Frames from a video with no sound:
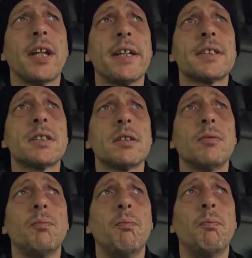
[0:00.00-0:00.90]
this
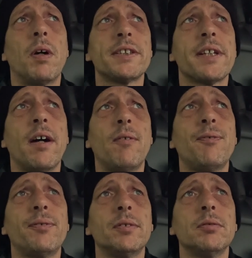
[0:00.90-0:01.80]

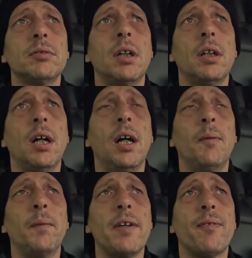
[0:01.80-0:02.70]
myself,
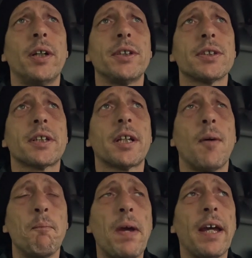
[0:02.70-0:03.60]
if I just
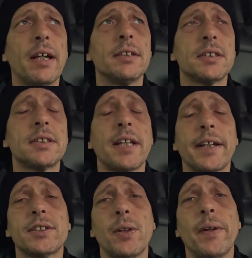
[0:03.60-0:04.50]
commit and
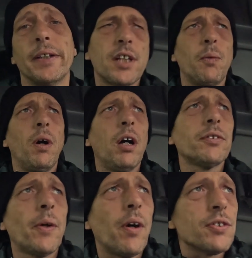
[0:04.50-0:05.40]
stick to it. So what I'll
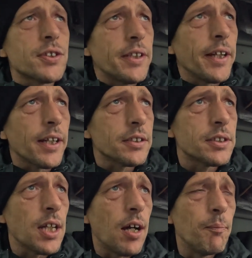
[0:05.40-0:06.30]
do, I'll stick
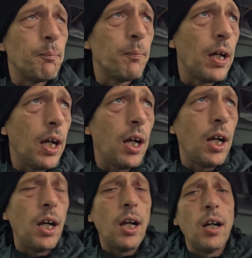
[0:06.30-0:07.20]
some
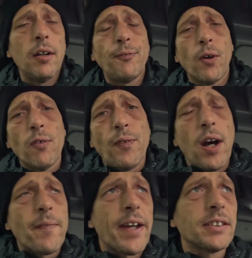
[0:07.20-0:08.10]
4 or
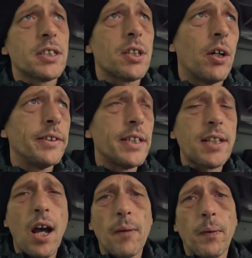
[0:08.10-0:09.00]
5 exercises
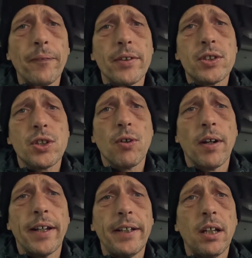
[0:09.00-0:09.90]
up on the
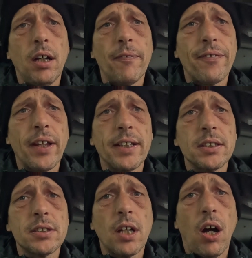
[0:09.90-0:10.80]
screen of
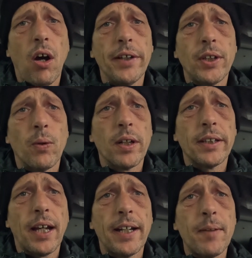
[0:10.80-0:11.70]
things that I do on a
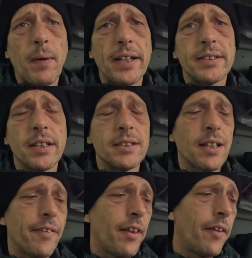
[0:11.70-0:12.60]
daily basis,
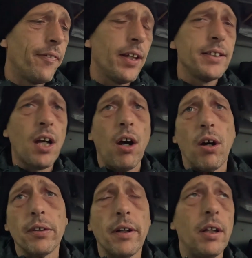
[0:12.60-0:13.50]
and these
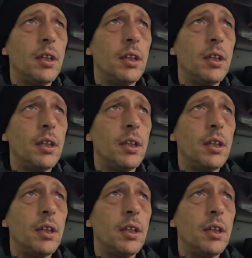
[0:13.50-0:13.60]
aren't